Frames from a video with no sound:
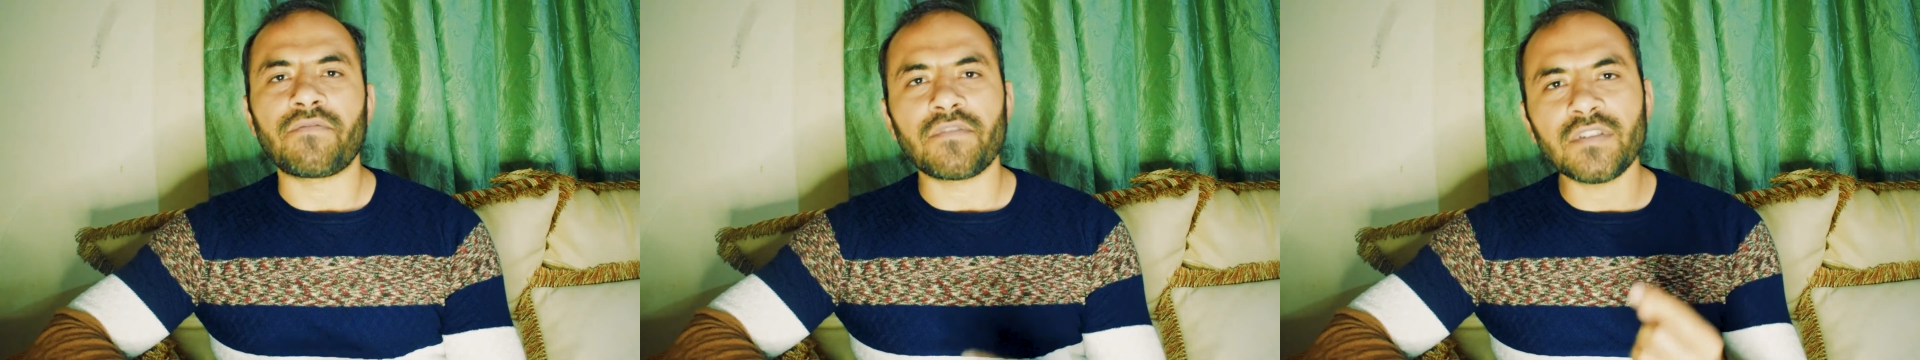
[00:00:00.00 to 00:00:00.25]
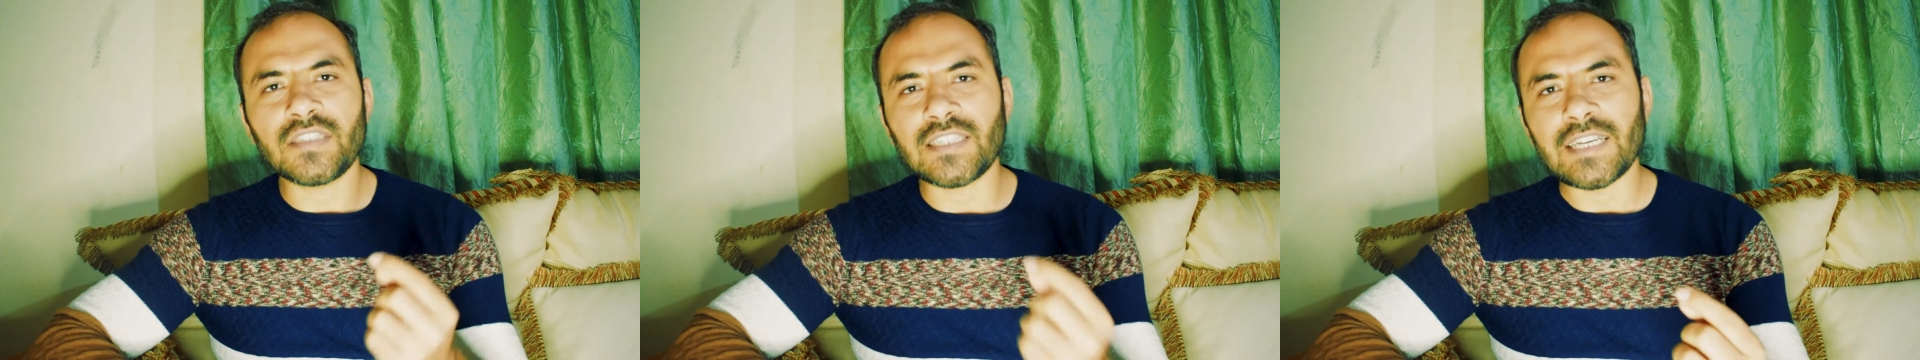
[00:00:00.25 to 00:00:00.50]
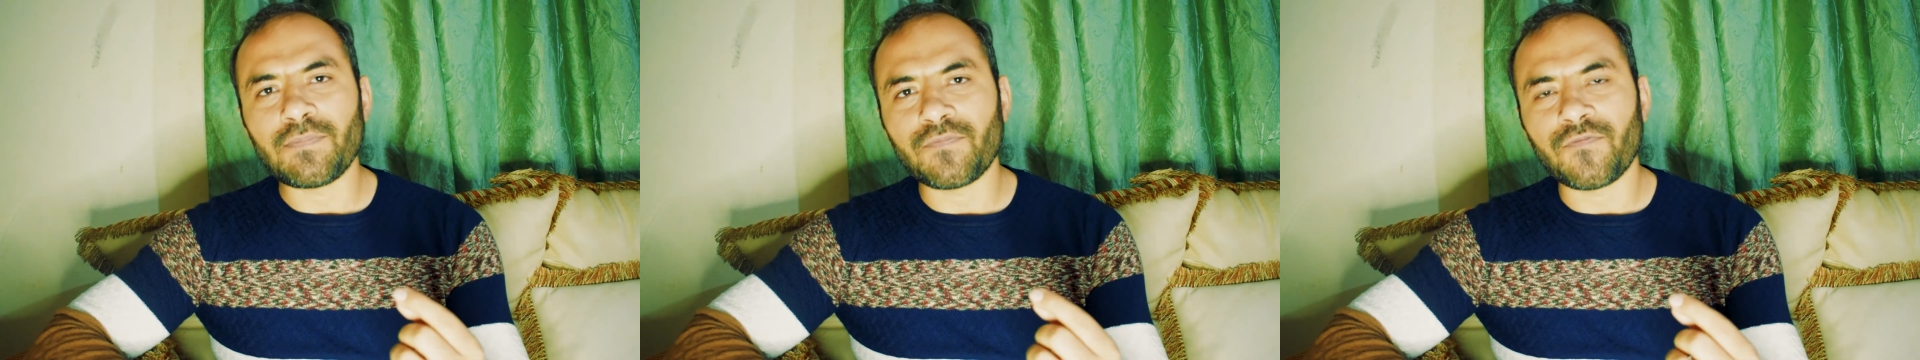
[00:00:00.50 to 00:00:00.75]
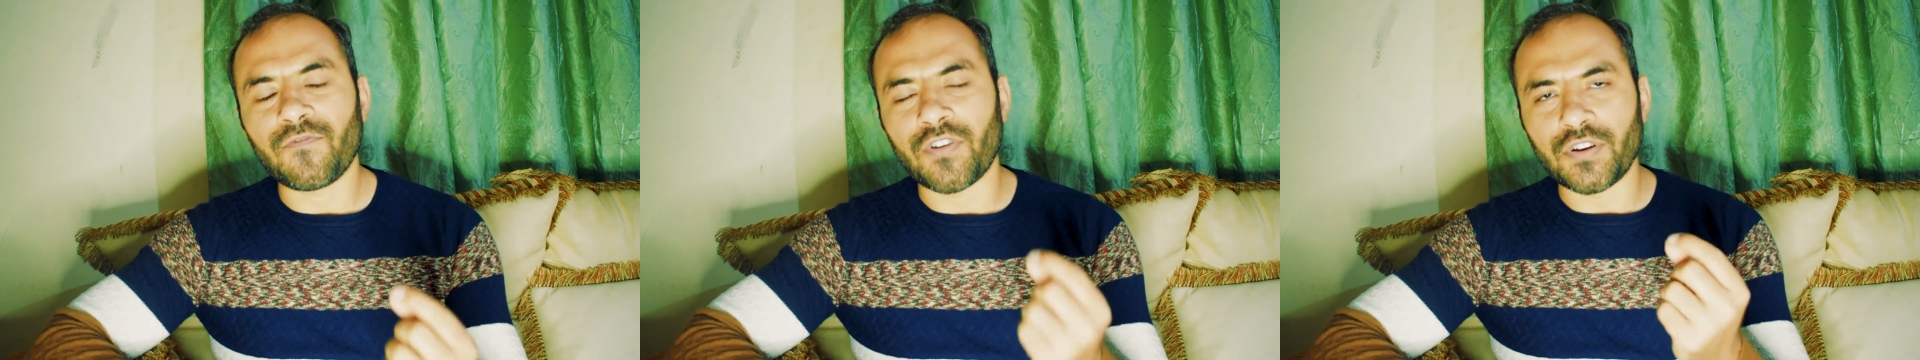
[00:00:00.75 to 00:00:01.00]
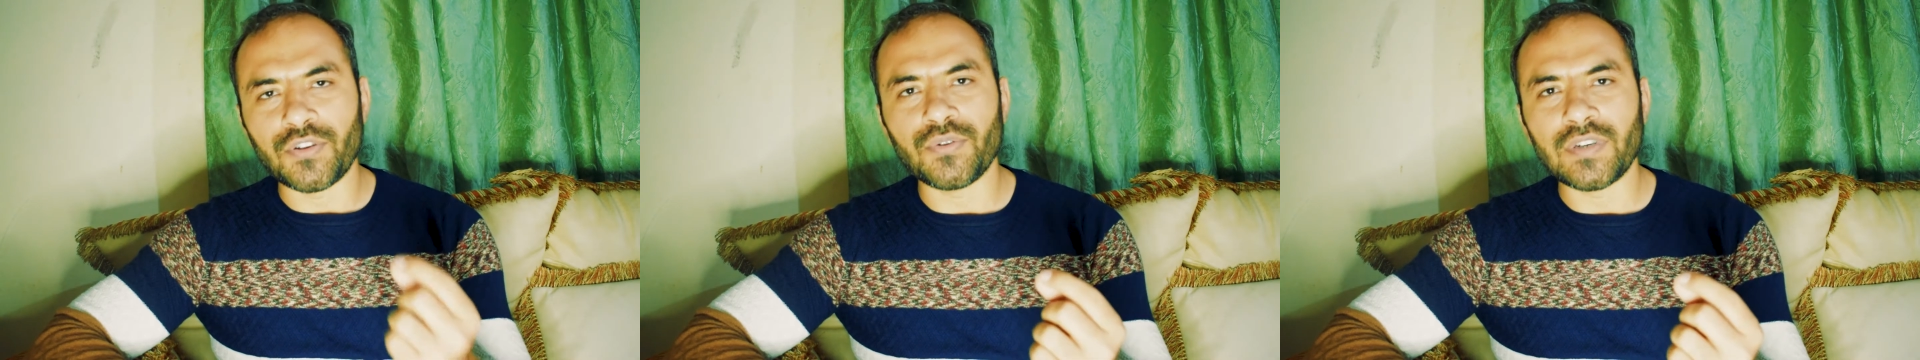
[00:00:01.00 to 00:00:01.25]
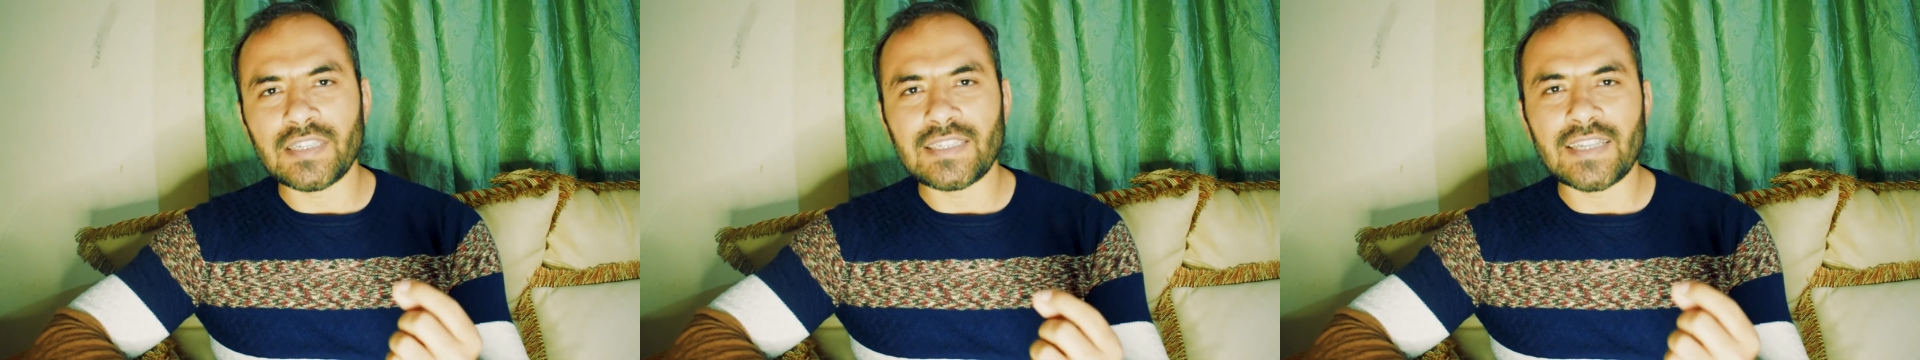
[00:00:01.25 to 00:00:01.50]
first tip for you
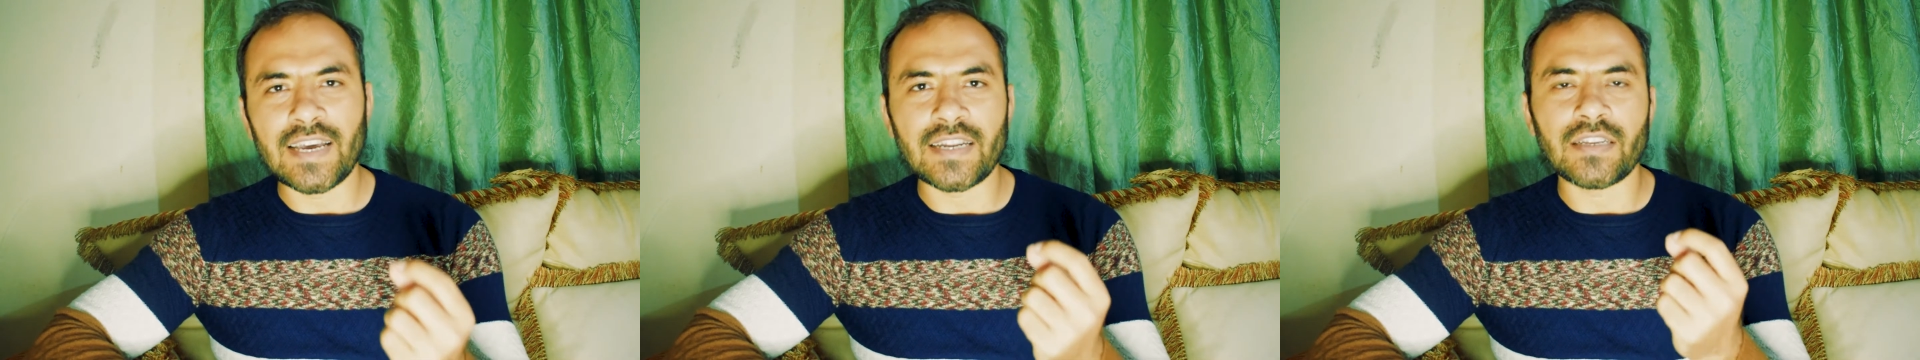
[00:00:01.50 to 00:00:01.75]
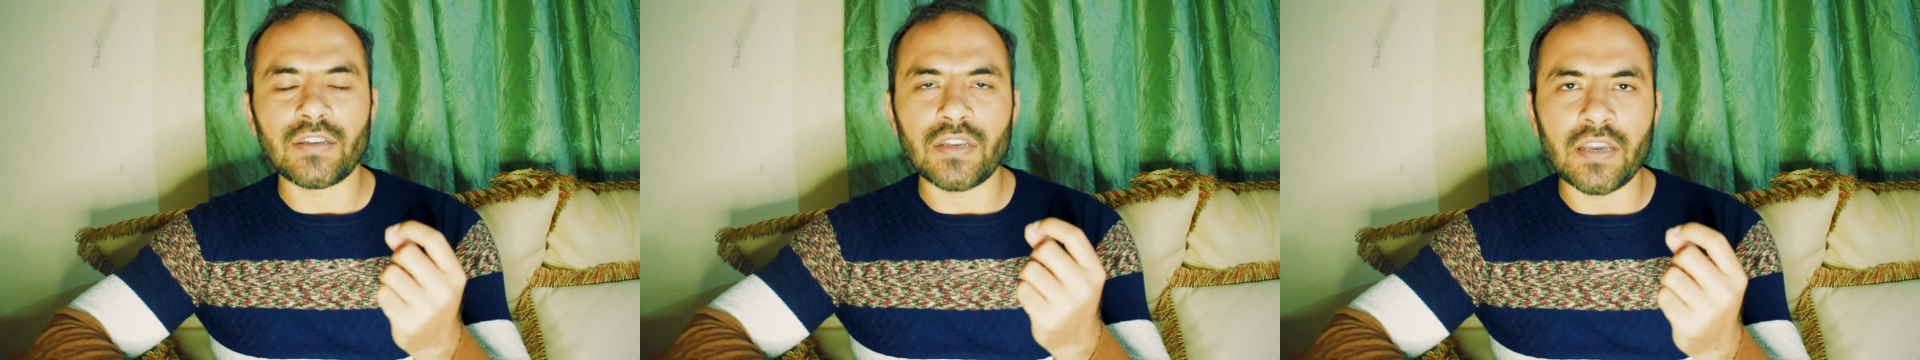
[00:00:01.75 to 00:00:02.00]
is that